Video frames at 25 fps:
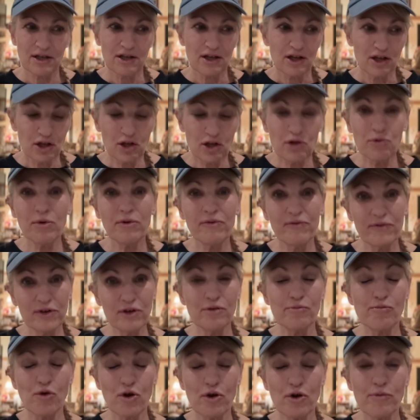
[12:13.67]
you will
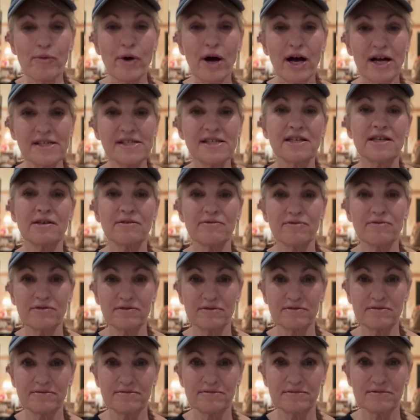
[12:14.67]
feel more positive.
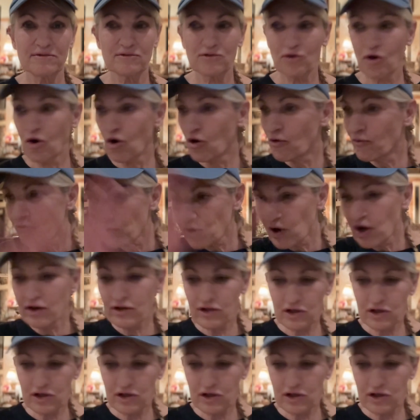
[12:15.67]
Overall,